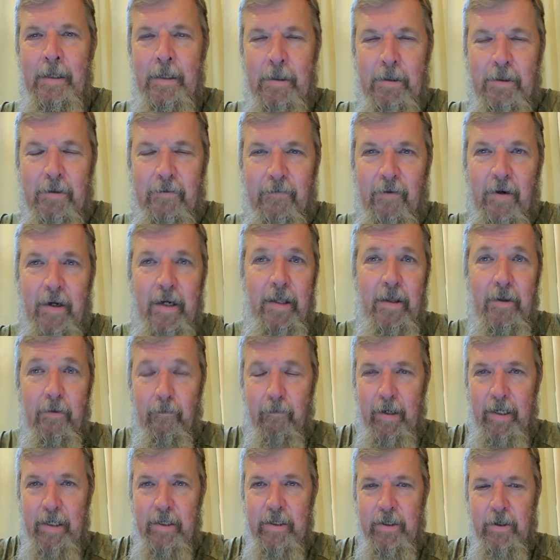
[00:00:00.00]
It's funny. The
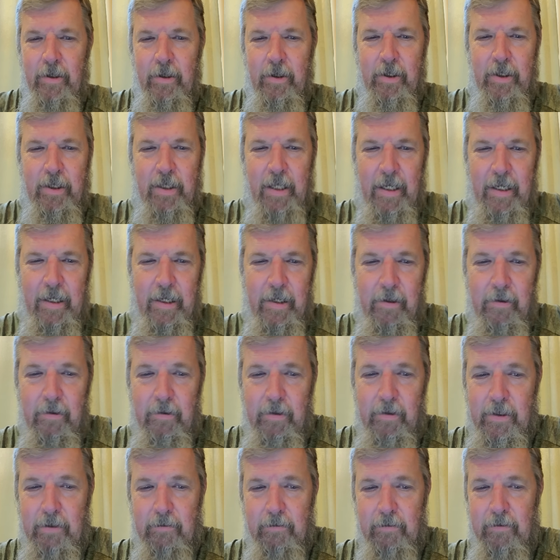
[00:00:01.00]
research they
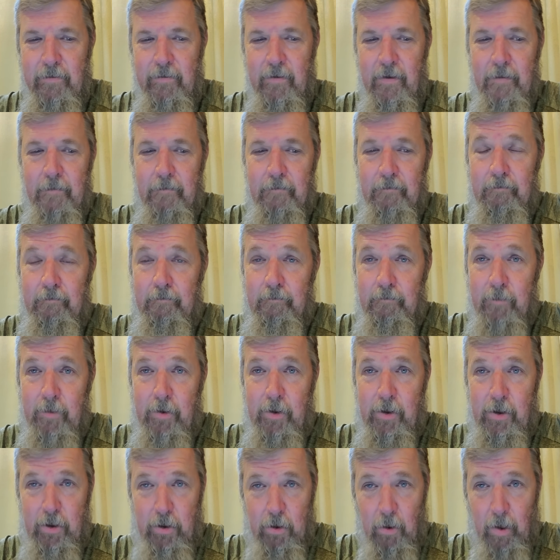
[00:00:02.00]
used was from
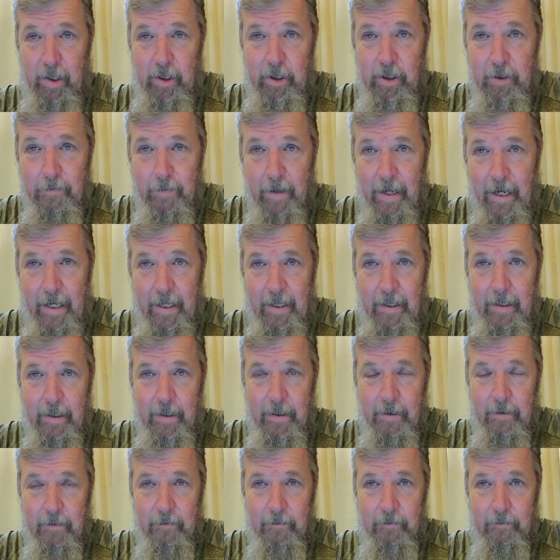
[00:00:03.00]
Deutsche
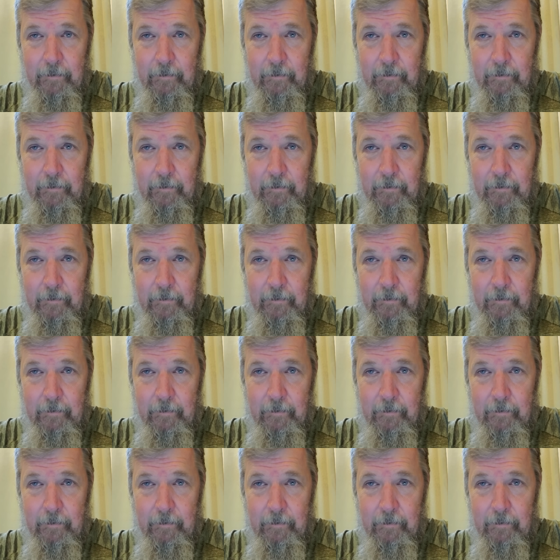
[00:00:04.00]
Bank,